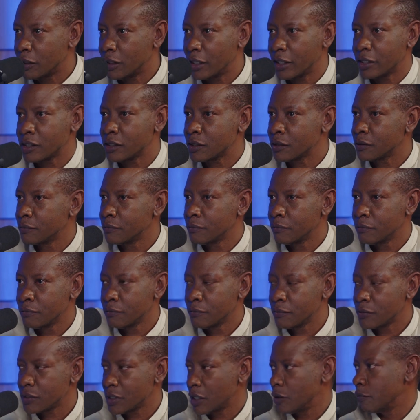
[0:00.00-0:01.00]
on to the next
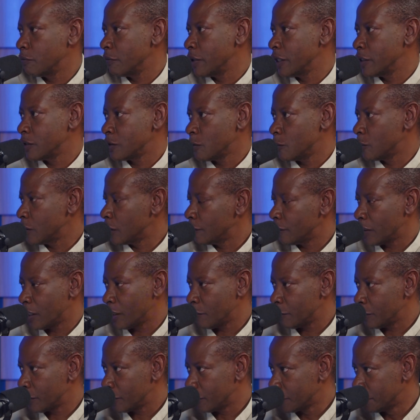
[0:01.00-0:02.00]
soundbite or
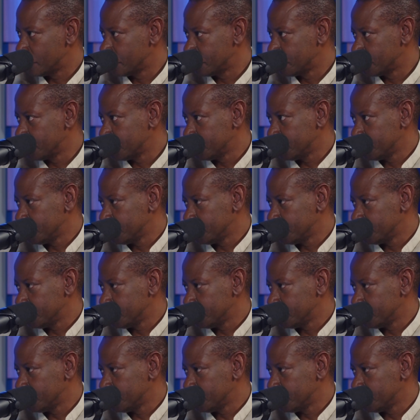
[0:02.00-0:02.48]
whatever happened?